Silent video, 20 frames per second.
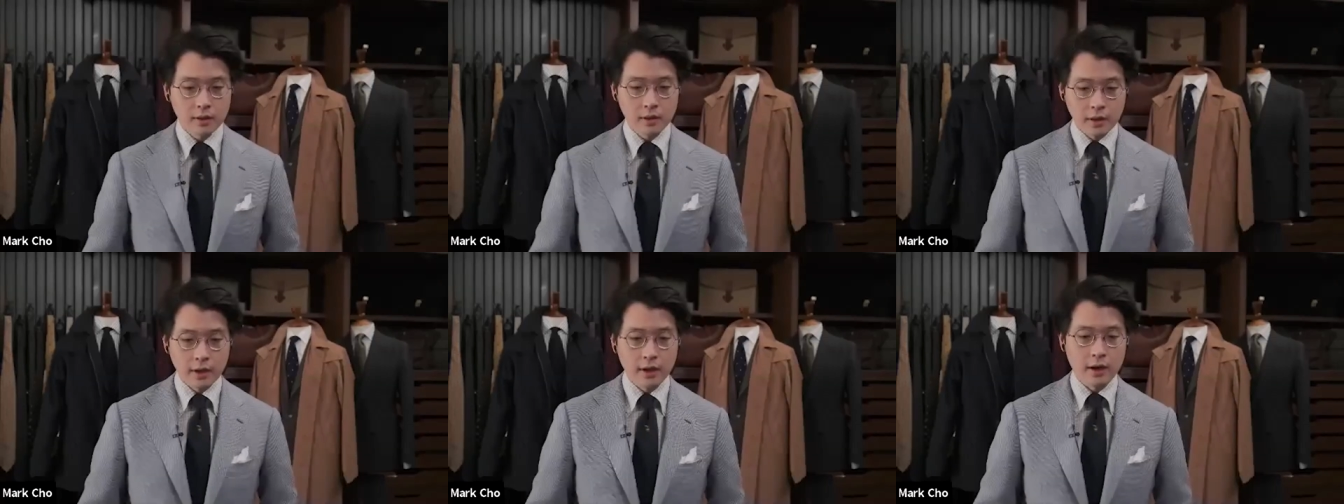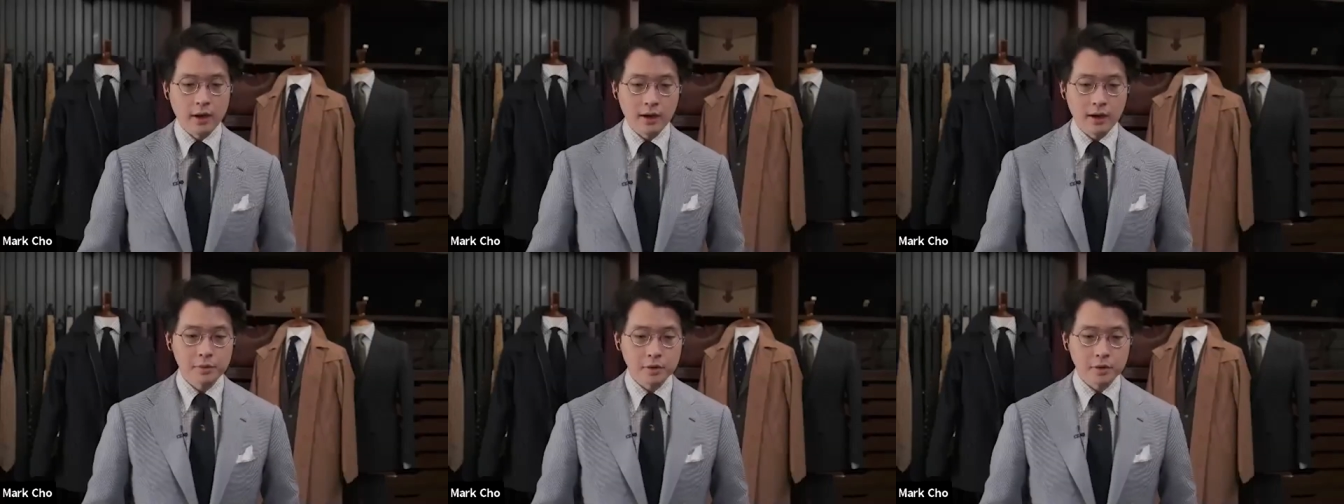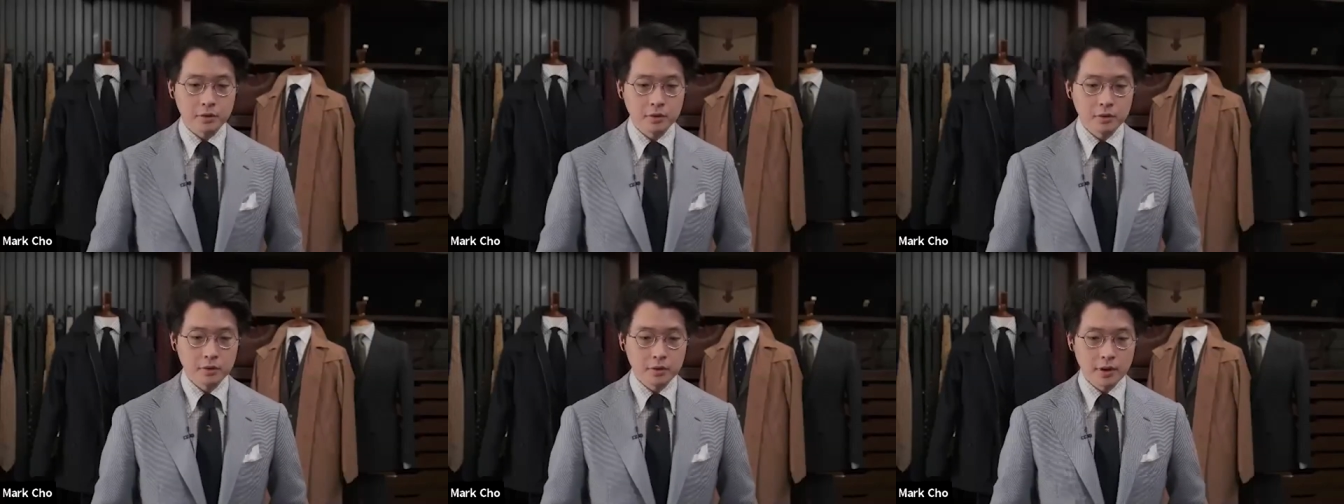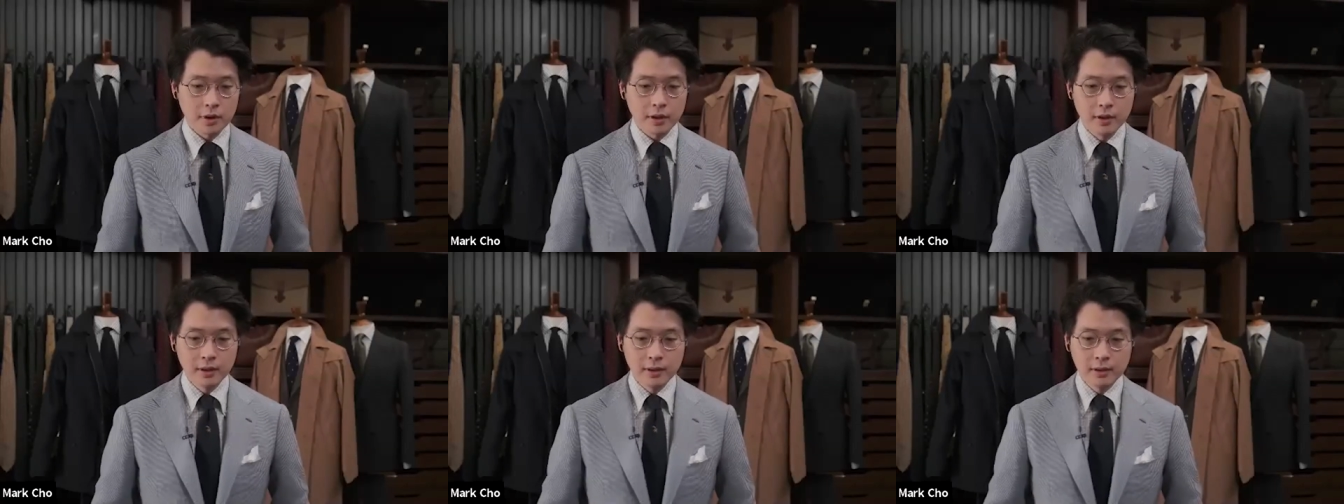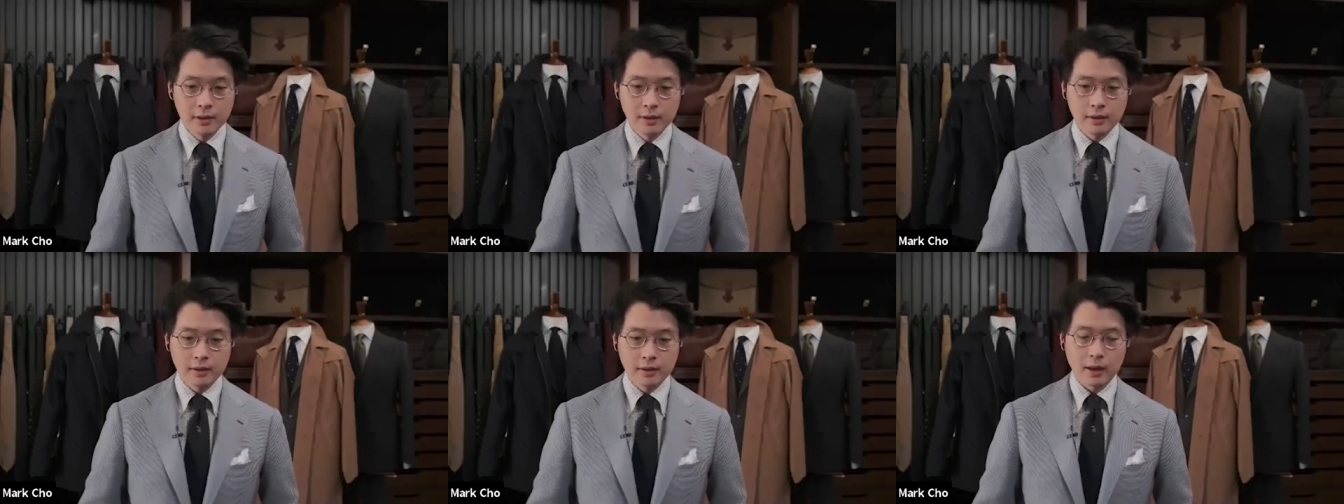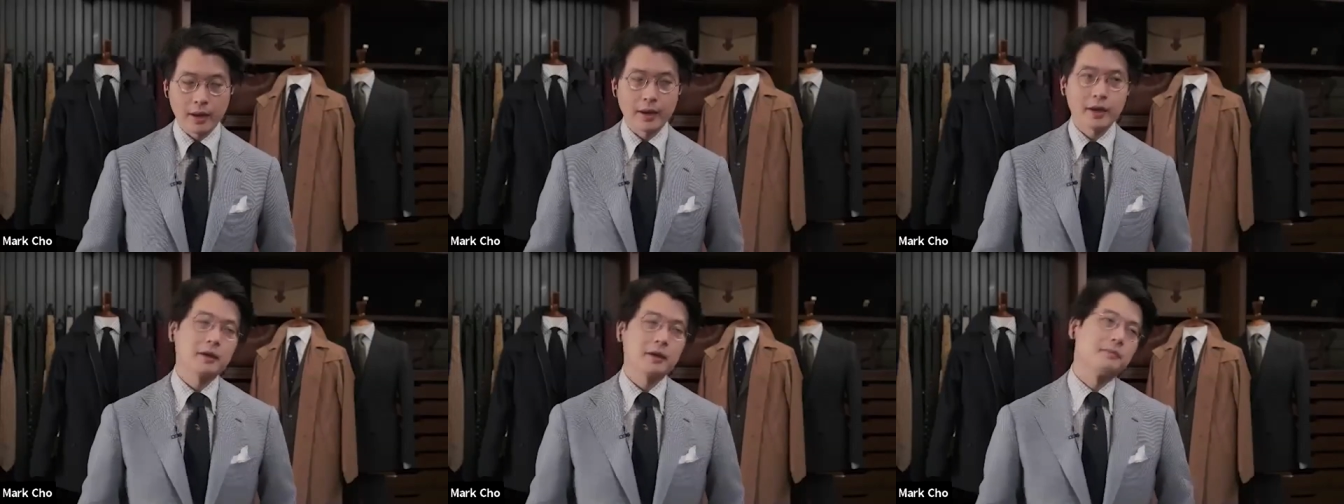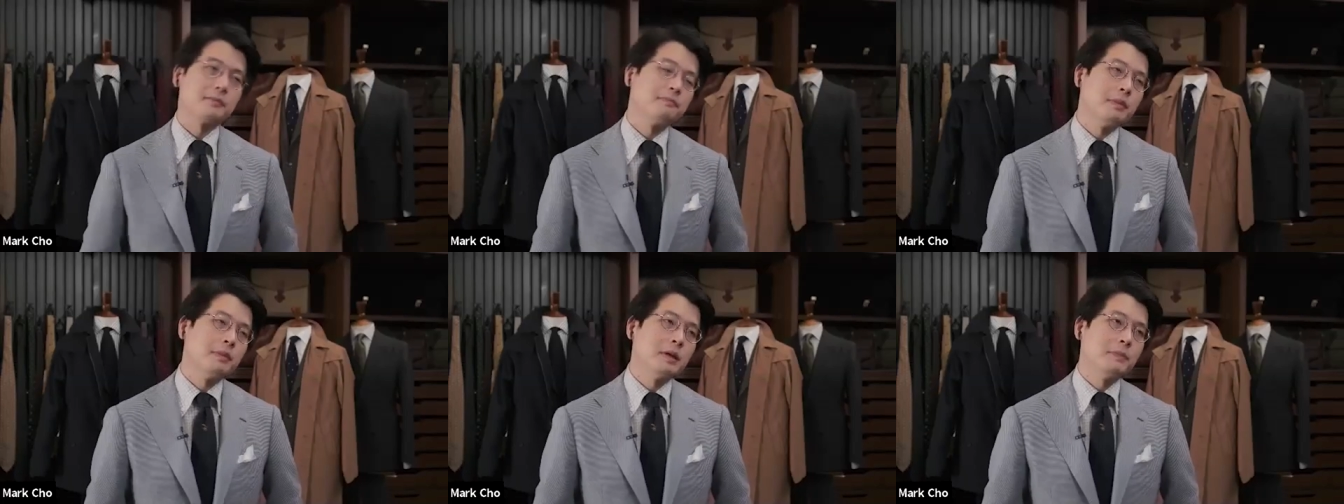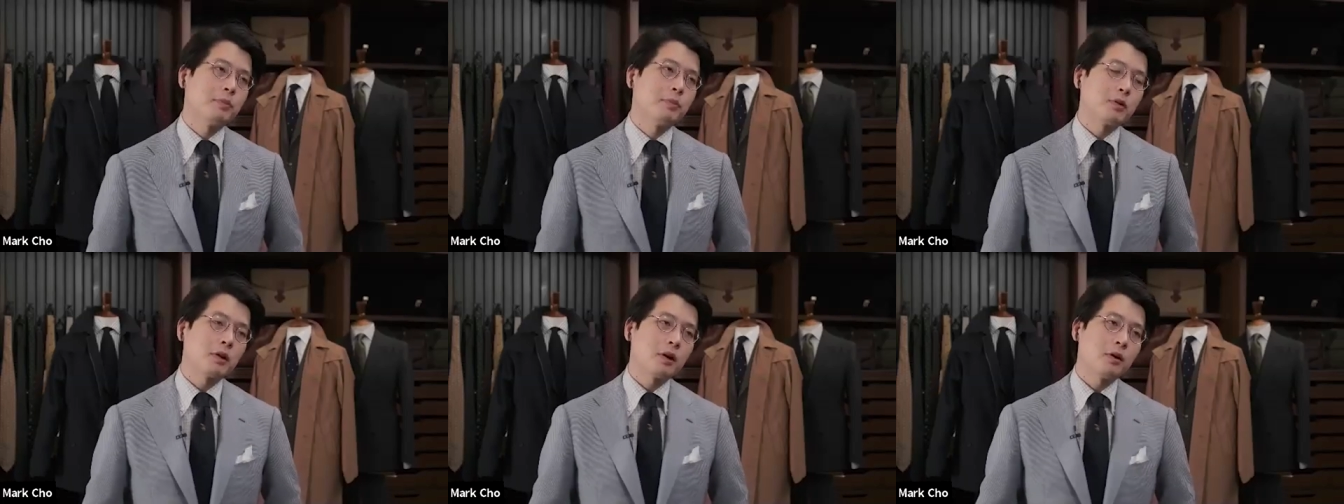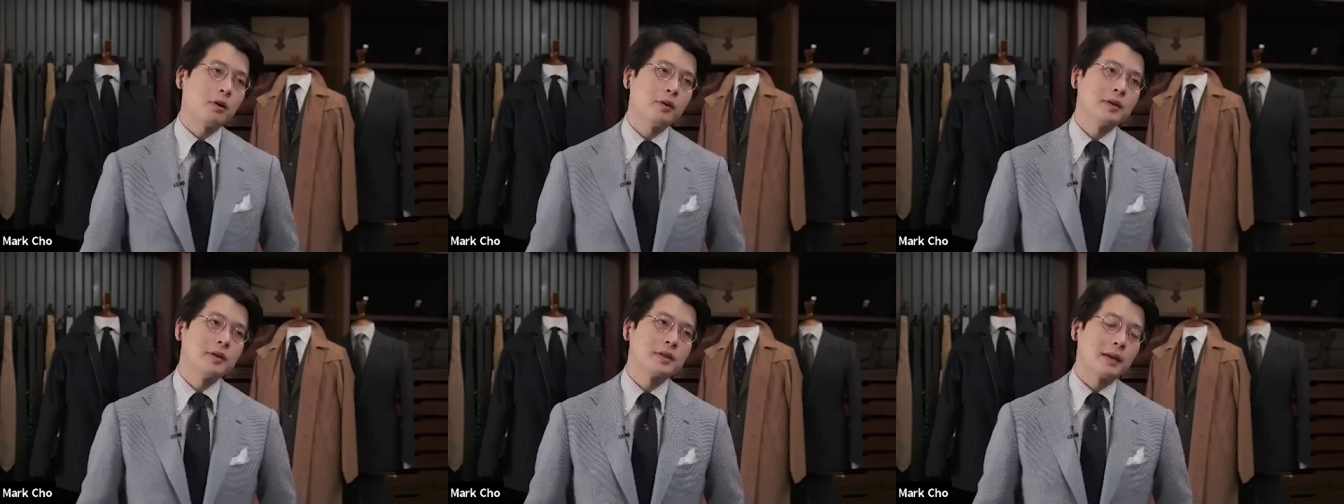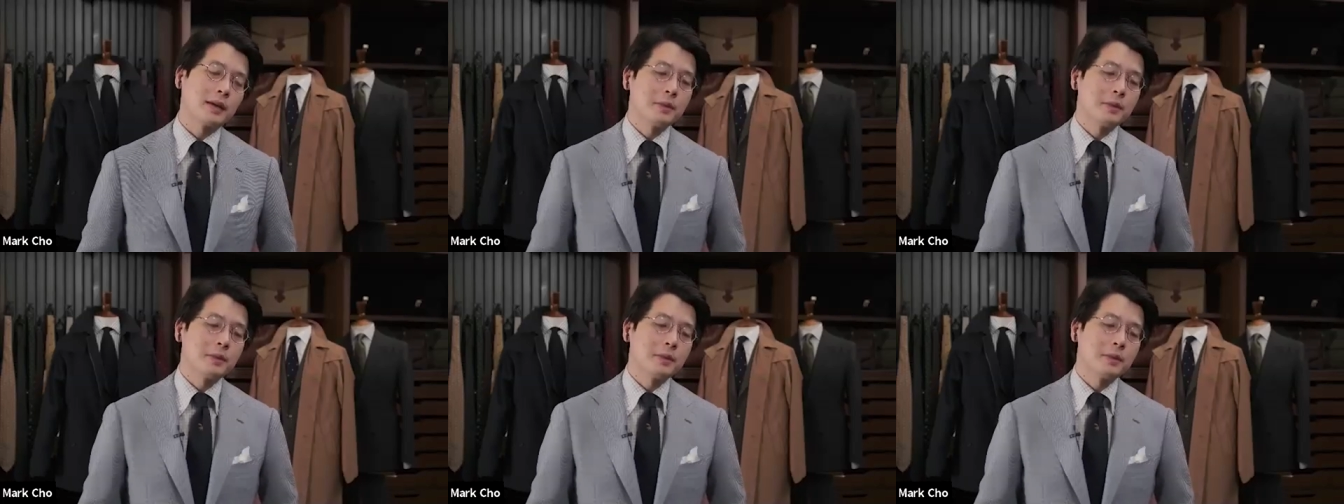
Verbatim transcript: Yeah, absolutely. Like people always,